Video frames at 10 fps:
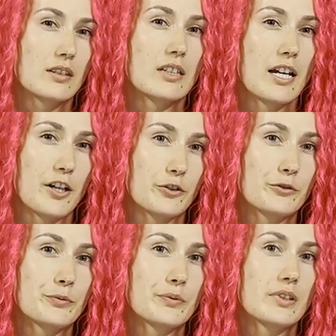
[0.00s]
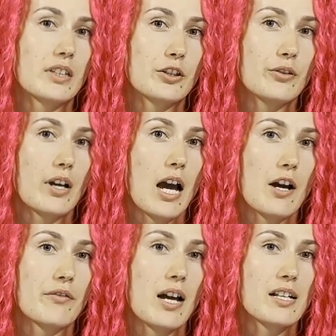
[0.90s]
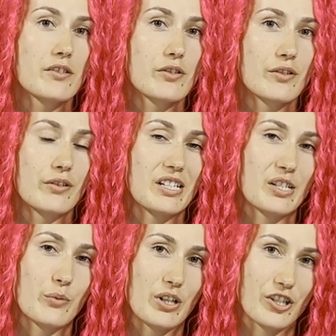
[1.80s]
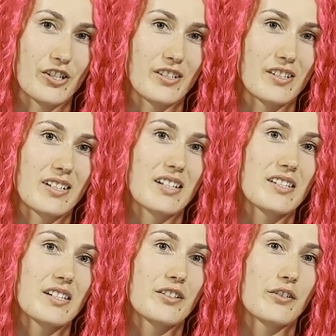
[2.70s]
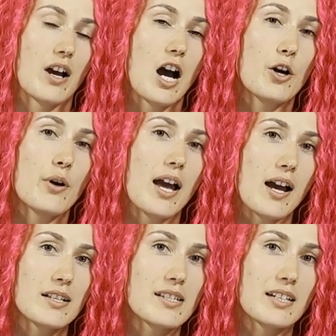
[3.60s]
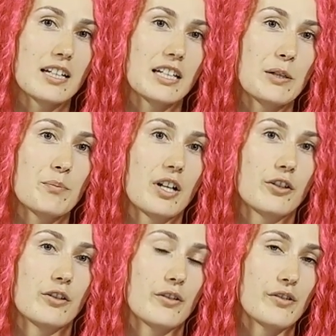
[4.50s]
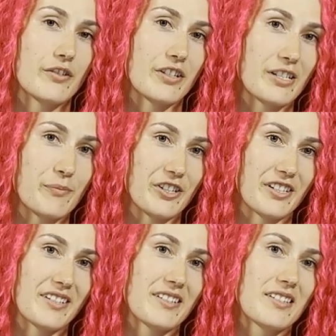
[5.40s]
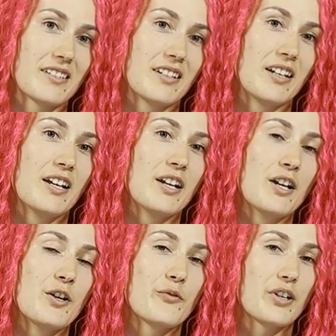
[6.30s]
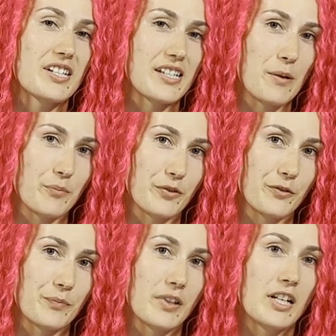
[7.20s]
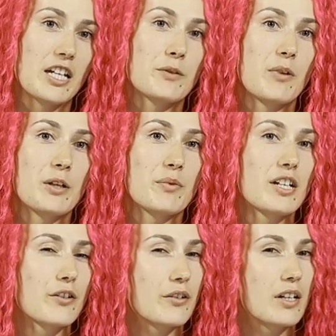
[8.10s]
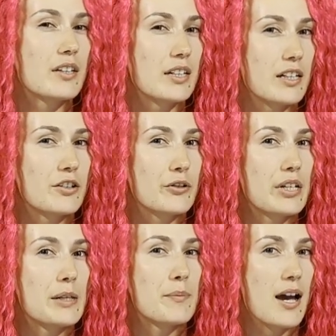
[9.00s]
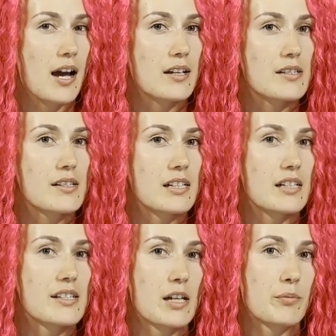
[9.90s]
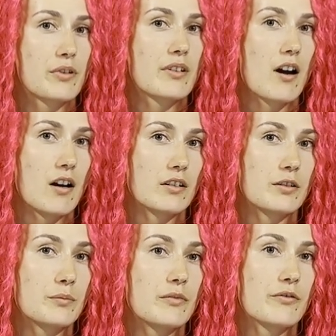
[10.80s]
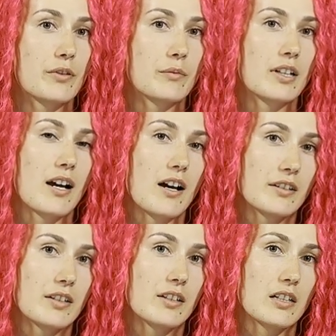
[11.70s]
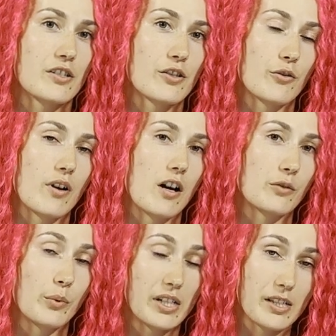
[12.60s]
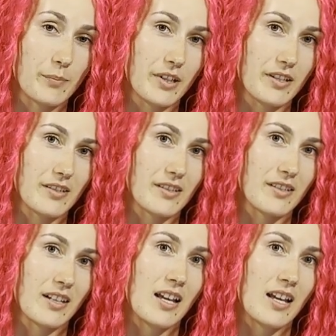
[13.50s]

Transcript: Now that you have answers to these questions, consider how ads can impact your user experience. For example, it might be a good idea to keep ads in a separate column from the content in so-called white space.